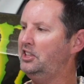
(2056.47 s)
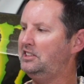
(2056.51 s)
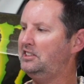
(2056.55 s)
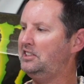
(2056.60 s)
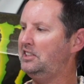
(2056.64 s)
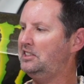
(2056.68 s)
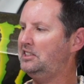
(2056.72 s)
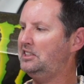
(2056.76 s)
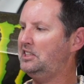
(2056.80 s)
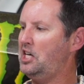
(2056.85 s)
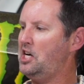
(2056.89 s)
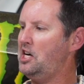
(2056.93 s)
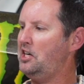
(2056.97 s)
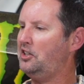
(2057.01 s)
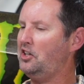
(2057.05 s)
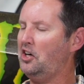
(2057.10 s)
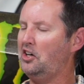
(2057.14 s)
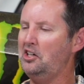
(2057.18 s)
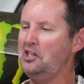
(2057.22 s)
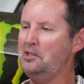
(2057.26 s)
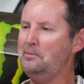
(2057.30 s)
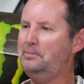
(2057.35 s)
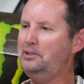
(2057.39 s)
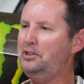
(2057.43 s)
just a stock
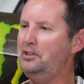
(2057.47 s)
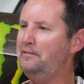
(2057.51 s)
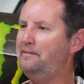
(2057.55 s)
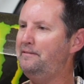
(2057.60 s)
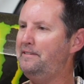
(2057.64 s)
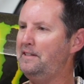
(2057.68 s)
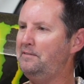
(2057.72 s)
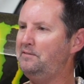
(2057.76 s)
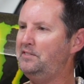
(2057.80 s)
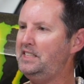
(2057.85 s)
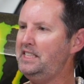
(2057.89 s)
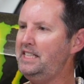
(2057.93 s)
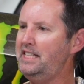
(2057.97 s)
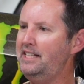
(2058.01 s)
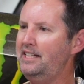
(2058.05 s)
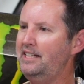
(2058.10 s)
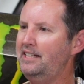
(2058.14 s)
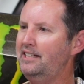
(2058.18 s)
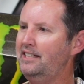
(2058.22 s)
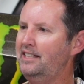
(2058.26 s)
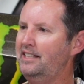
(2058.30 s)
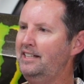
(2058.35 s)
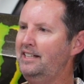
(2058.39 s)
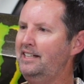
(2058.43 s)
RM250.
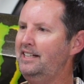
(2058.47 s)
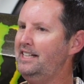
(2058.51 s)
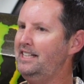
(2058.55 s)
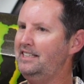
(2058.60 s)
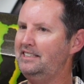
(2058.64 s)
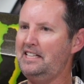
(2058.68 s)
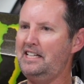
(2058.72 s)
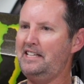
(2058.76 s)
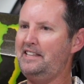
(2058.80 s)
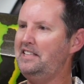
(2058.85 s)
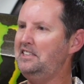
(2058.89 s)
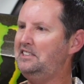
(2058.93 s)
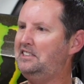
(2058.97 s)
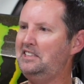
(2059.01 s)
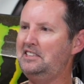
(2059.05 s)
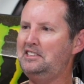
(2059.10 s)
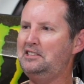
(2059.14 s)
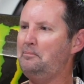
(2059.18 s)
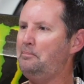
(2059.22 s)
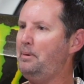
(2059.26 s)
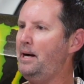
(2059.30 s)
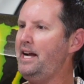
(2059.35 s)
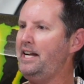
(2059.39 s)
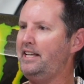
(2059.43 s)
He's like, this
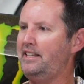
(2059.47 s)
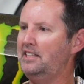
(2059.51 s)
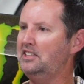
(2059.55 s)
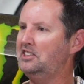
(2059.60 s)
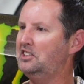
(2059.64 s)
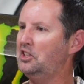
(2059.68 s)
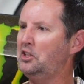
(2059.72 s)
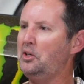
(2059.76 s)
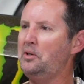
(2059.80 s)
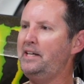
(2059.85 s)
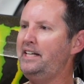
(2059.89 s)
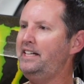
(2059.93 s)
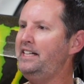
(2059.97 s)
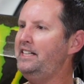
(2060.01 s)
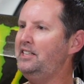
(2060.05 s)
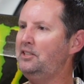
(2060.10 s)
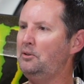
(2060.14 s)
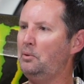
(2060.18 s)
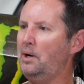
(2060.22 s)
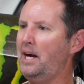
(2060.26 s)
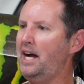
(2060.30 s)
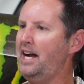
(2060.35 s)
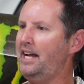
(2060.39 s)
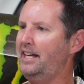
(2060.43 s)
is a bike. This is all you need
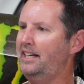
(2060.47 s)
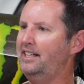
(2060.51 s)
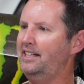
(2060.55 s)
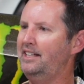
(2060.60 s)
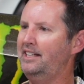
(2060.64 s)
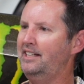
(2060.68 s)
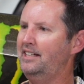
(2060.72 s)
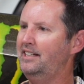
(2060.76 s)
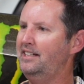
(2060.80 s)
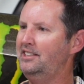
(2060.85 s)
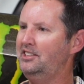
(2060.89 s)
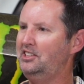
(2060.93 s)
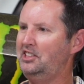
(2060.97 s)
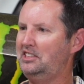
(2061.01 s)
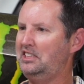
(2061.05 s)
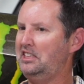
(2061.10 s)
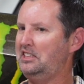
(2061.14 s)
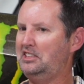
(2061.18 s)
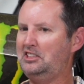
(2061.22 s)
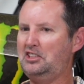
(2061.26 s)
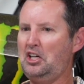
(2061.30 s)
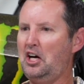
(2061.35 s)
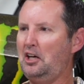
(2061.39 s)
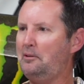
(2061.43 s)
to ride. Just
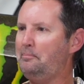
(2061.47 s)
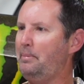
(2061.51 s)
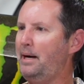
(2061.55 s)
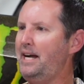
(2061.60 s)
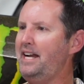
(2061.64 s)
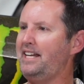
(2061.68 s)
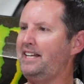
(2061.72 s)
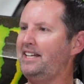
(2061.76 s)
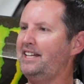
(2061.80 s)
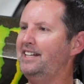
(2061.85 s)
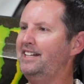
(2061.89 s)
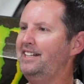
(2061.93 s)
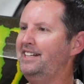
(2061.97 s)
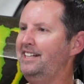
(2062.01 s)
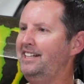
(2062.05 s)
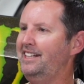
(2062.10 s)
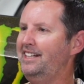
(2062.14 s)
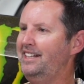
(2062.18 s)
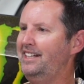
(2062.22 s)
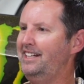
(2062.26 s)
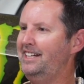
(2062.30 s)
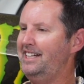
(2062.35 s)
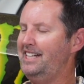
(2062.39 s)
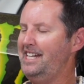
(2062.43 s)
a stock bike.
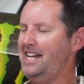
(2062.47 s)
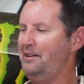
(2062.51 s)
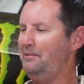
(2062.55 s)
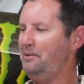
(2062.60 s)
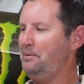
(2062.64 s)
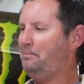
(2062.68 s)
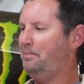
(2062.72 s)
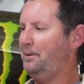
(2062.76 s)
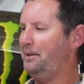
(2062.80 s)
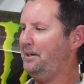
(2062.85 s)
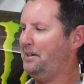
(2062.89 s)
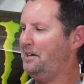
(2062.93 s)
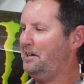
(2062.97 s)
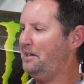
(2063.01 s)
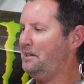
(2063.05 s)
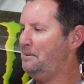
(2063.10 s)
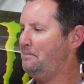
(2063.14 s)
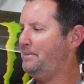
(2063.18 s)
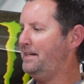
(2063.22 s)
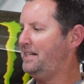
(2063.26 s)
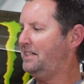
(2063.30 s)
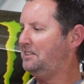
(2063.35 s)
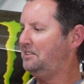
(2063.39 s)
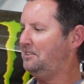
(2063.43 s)
Yeah. And we put on
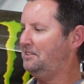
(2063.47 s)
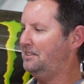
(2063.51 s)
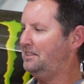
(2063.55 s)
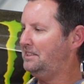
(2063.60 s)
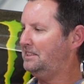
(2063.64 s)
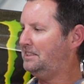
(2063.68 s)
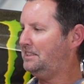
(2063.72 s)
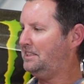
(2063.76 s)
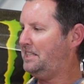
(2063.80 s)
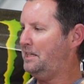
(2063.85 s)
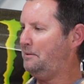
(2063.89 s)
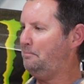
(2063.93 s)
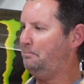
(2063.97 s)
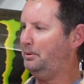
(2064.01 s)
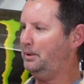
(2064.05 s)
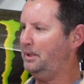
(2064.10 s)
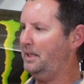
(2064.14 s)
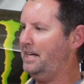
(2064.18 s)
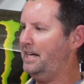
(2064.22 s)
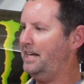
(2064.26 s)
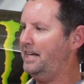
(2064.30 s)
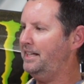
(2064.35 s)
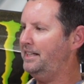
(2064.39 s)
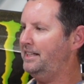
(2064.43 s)
a big skid
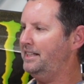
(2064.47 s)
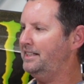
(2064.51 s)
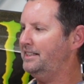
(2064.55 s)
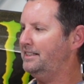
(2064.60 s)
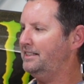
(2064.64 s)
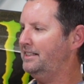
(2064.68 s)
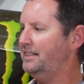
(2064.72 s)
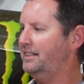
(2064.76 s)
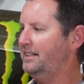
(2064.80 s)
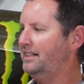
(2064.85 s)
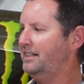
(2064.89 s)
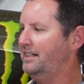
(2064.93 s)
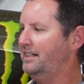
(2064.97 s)
plate and